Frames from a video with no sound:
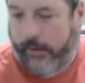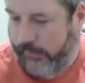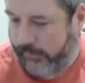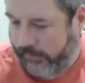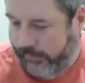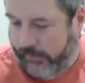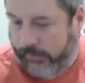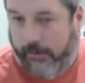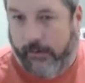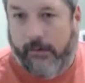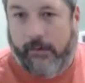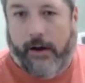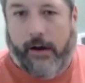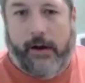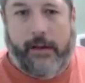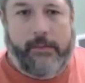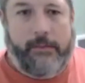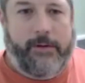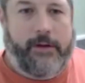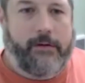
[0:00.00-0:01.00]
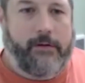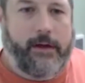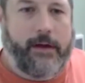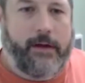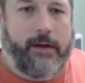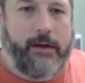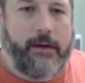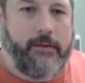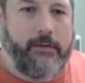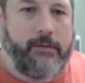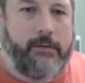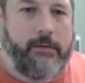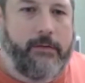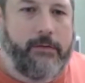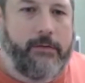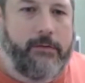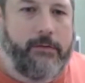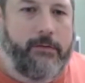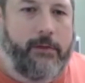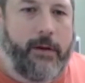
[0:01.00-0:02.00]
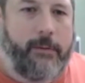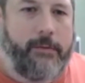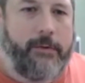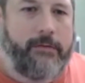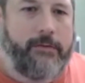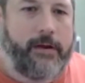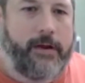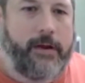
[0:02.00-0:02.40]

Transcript: So let me go ahead and swap over